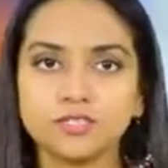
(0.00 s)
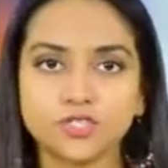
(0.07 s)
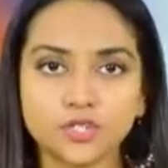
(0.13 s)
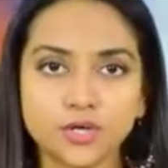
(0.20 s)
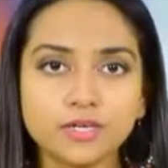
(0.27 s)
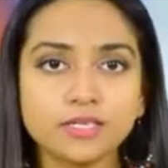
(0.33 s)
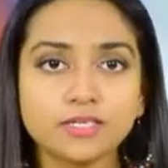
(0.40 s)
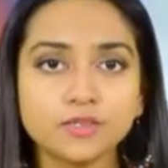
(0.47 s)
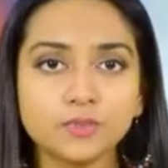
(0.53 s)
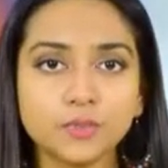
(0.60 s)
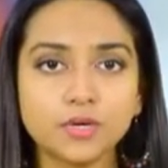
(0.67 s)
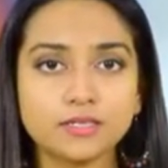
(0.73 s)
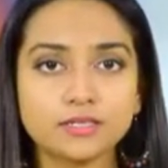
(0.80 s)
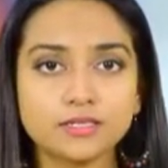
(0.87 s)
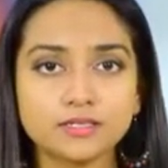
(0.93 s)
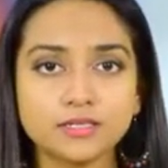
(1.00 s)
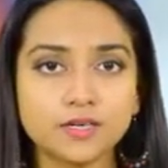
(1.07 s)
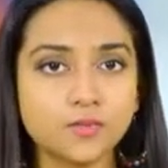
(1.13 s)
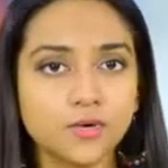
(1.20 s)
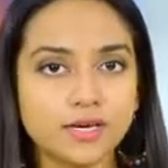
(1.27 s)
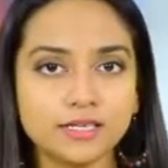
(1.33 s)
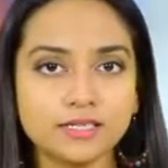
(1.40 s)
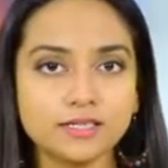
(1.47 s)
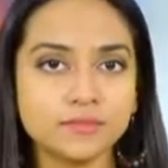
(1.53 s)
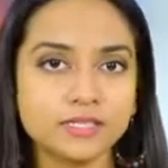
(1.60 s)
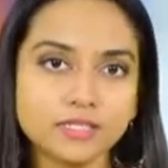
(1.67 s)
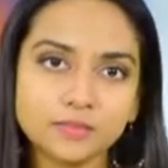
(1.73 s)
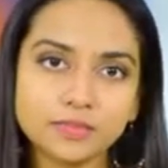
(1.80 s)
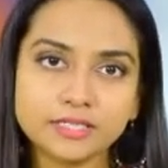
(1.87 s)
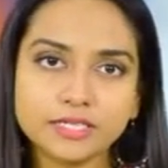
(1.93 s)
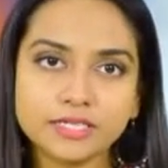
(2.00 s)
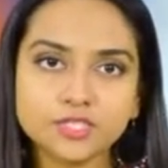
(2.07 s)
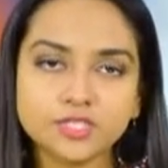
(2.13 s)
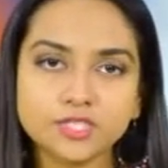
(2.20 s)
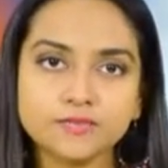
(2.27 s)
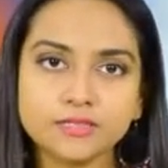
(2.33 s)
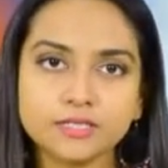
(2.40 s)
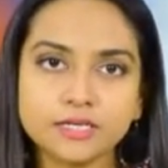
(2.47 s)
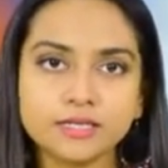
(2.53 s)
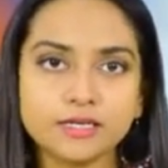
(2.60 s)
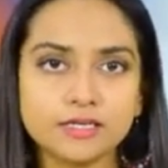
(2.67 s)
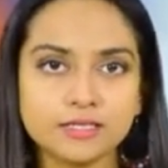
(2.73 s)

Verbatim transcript: shot at the political turmoil in Madhya Pradesh, Shiv Sena